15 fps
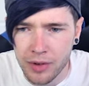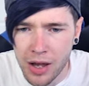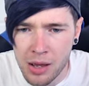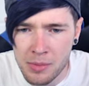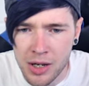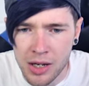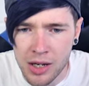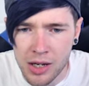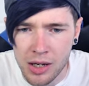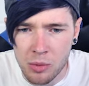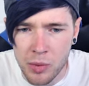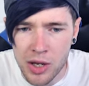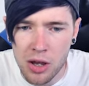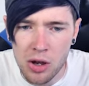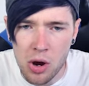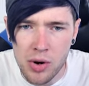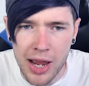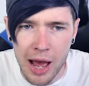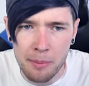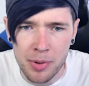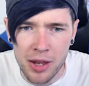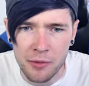I mean, we could go
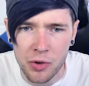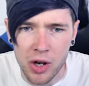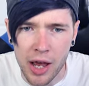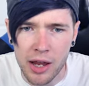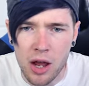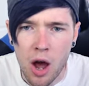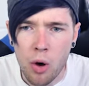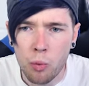camping if you like.